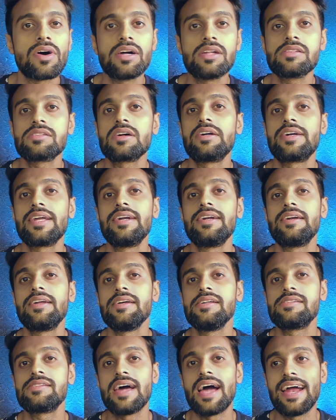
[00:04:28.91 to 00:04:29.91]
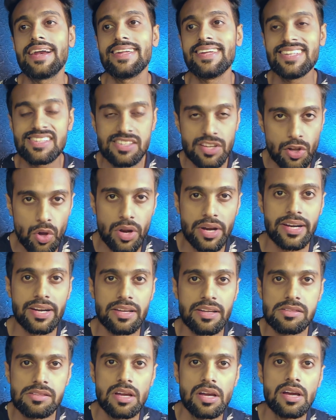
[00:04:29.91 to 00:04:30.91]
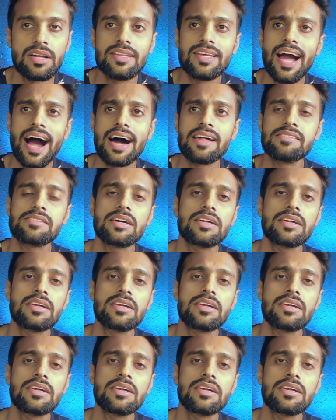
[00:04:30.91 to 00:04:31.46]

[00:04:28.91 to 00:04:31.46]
uncertainties and insecurities, the answer